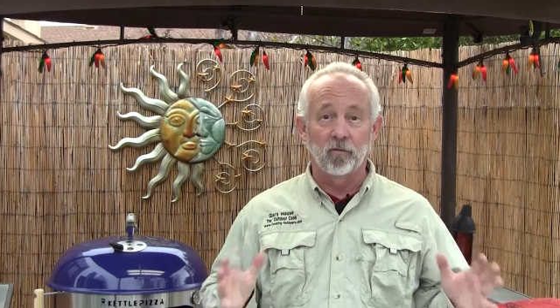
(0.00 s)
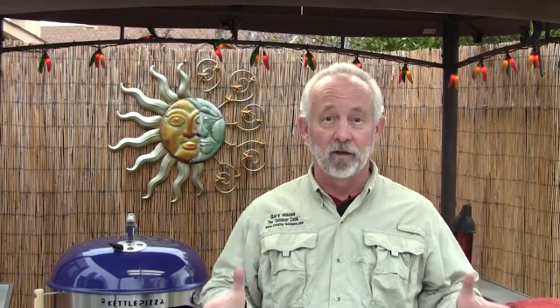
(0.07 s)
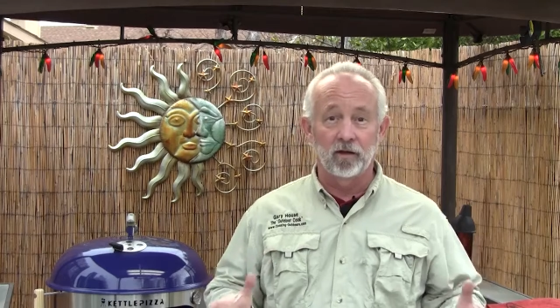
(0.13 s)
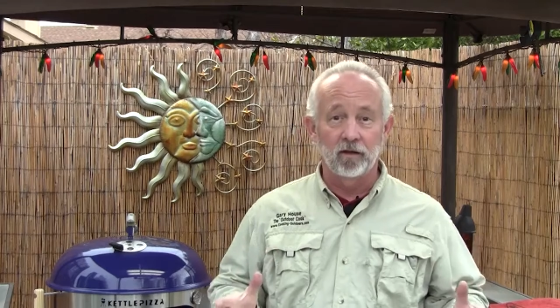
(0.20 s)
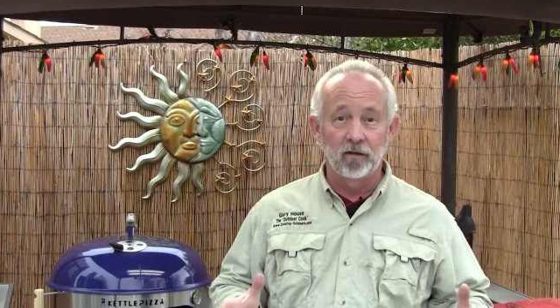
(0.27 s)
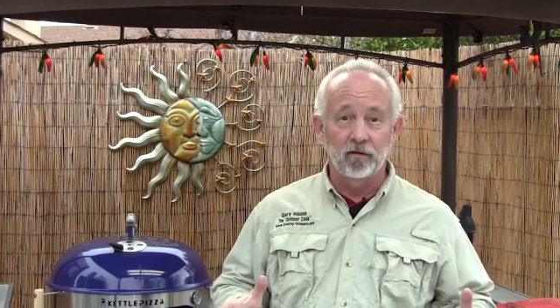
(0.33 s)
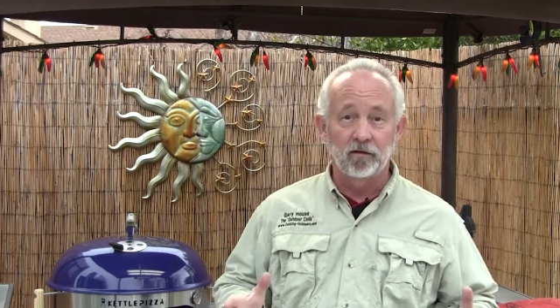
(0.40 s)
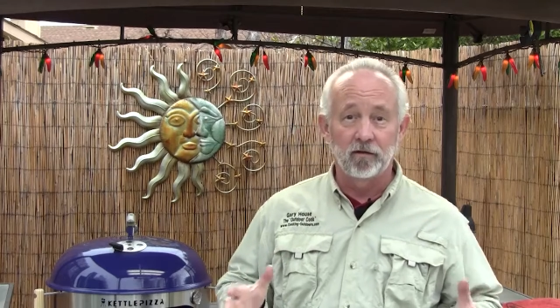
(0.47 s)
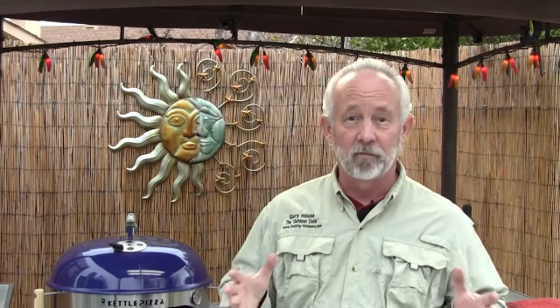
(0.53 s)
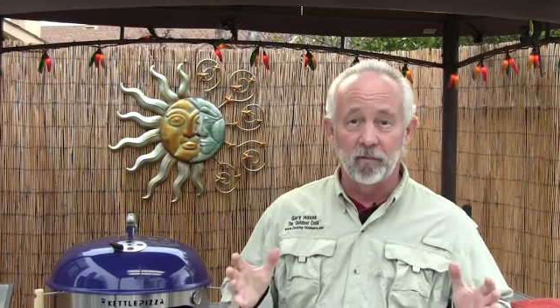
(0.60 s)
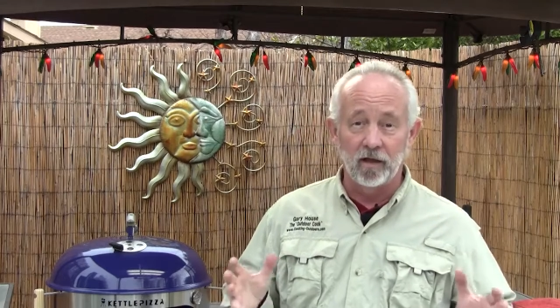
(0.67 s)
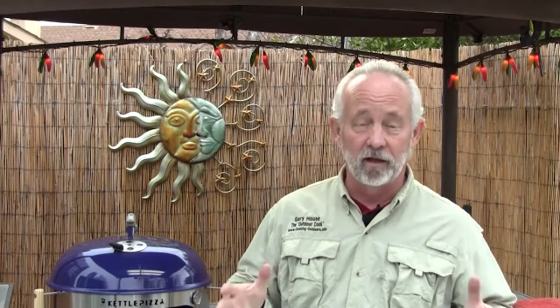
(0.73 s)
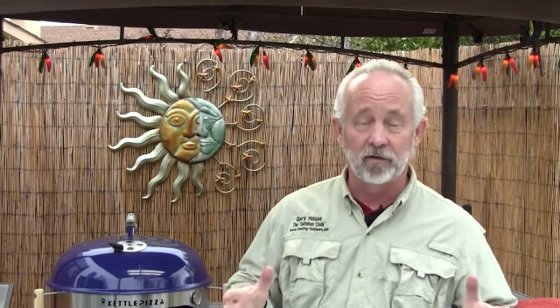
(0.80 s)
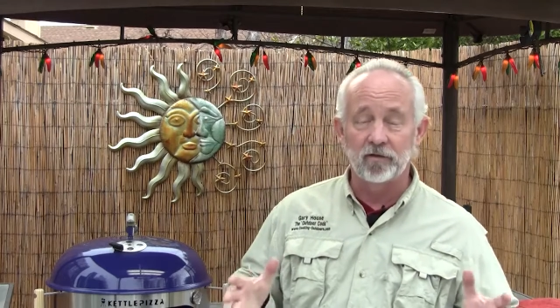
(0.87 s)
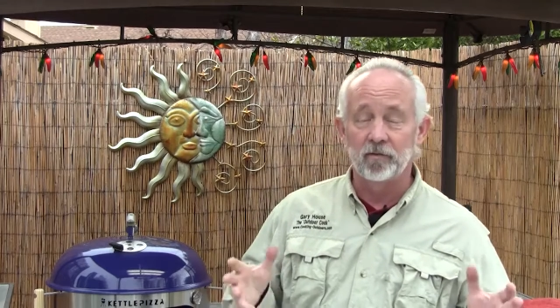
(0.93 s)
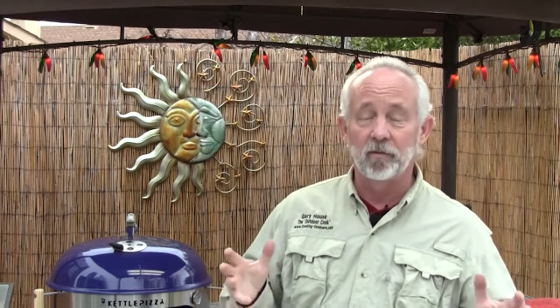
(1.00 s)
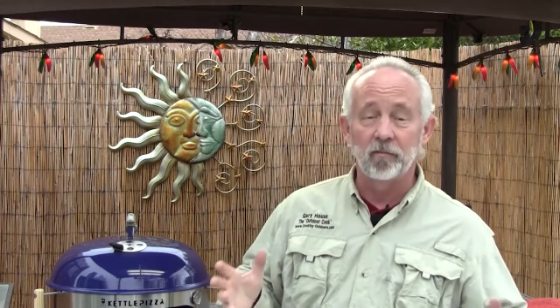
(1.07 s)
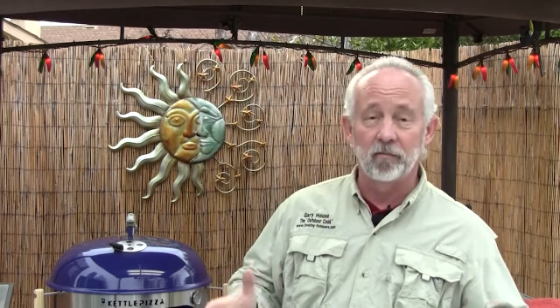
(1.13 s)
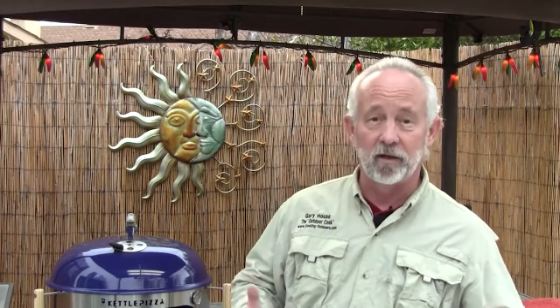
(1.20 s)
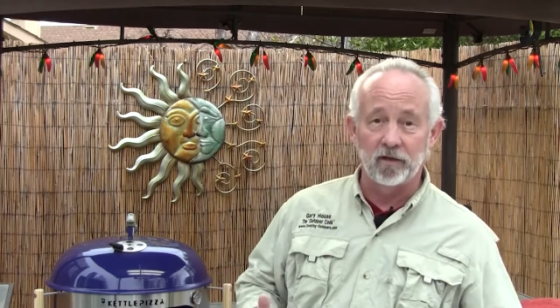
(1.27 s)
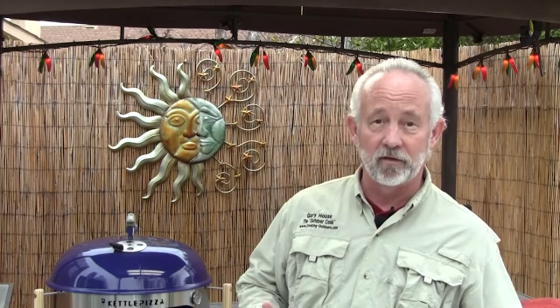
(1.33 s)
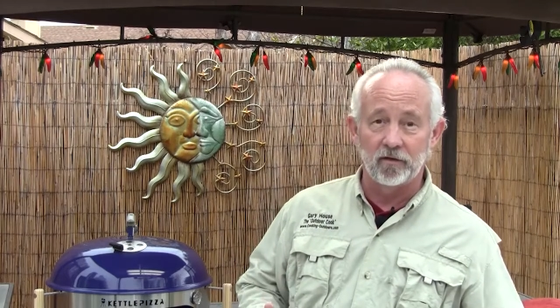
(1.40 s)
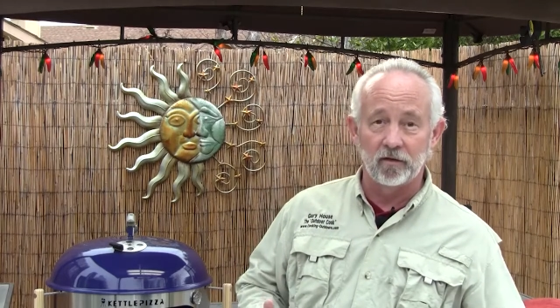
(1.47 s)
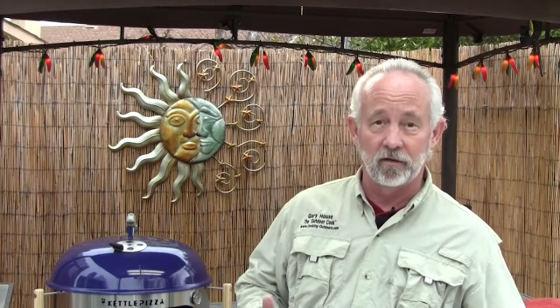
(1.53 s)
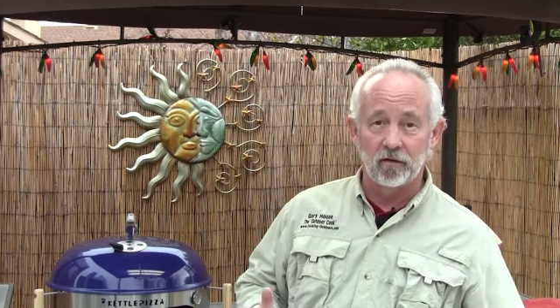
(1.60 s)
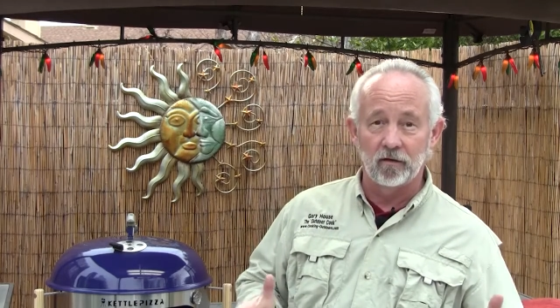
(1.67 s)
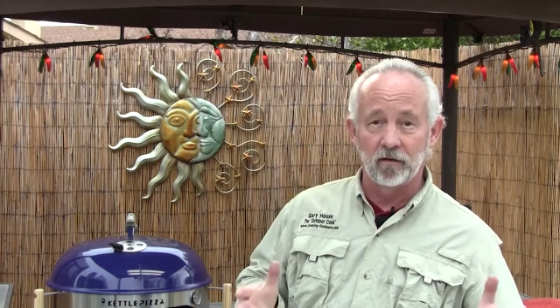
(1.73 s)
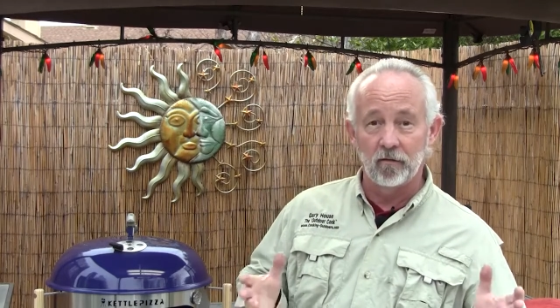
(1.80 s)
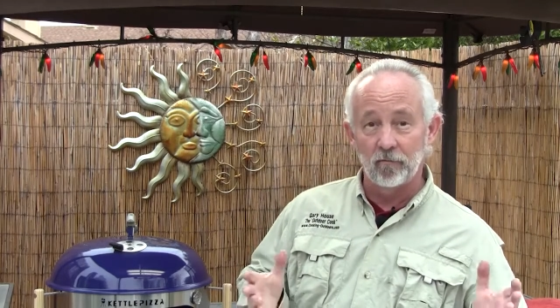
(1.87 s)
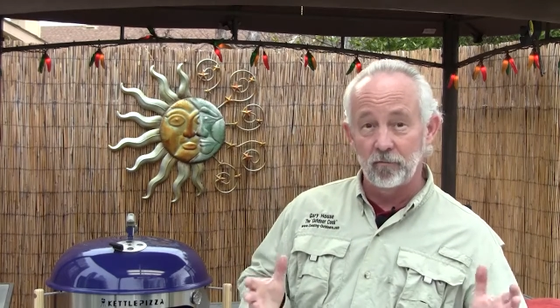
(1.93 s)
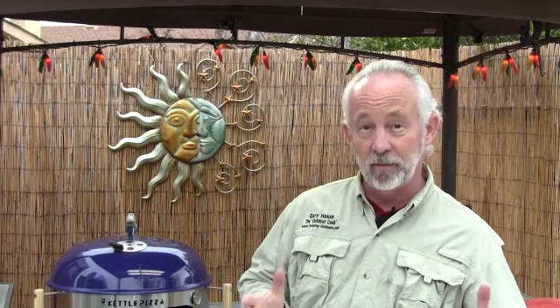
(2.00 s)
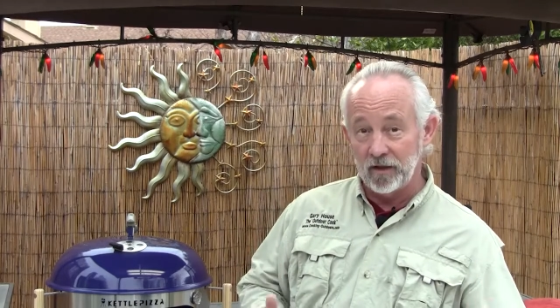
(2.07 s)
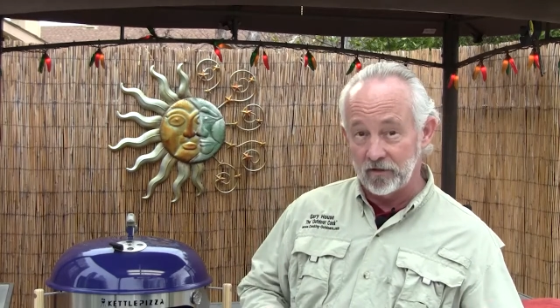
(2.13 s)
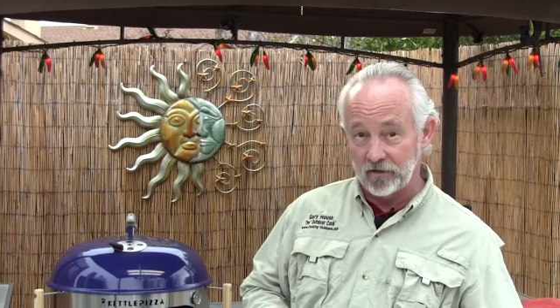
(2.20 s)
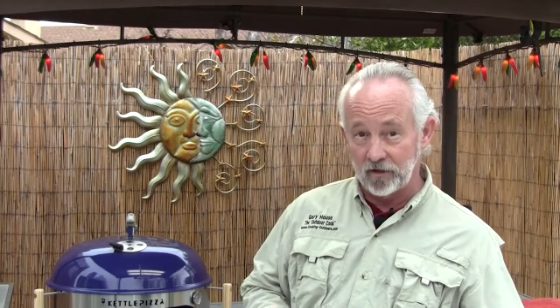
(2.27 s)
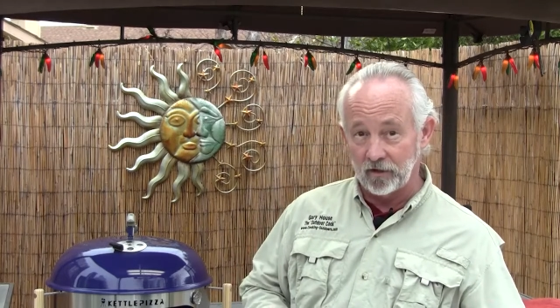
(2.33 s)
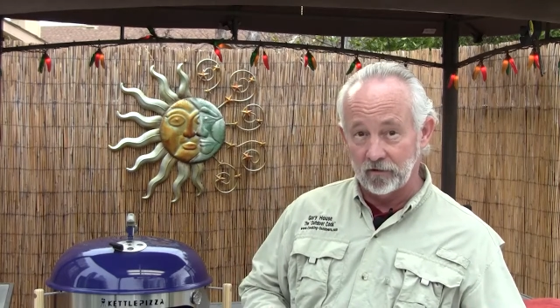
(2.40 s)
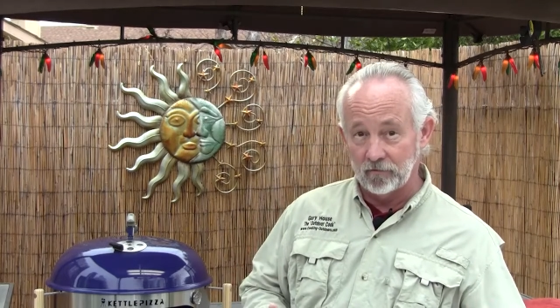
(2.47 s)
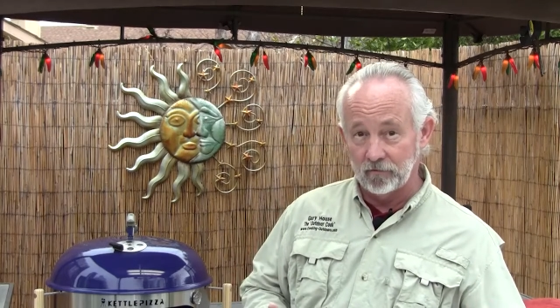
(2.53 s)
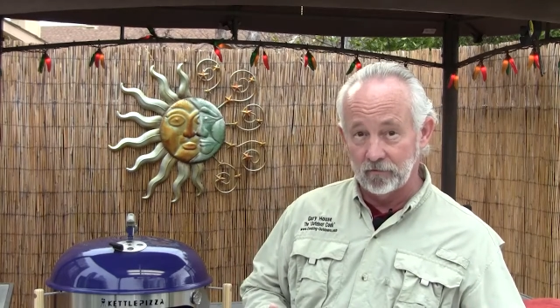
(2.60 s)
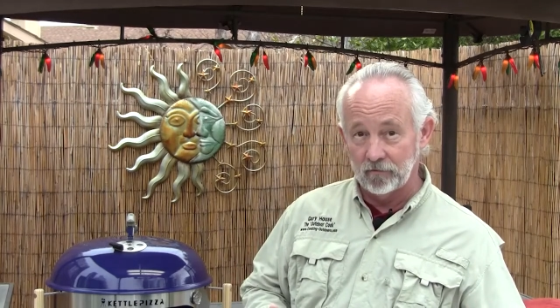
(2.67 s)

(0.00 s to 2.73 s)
ready to make some amazing pizza.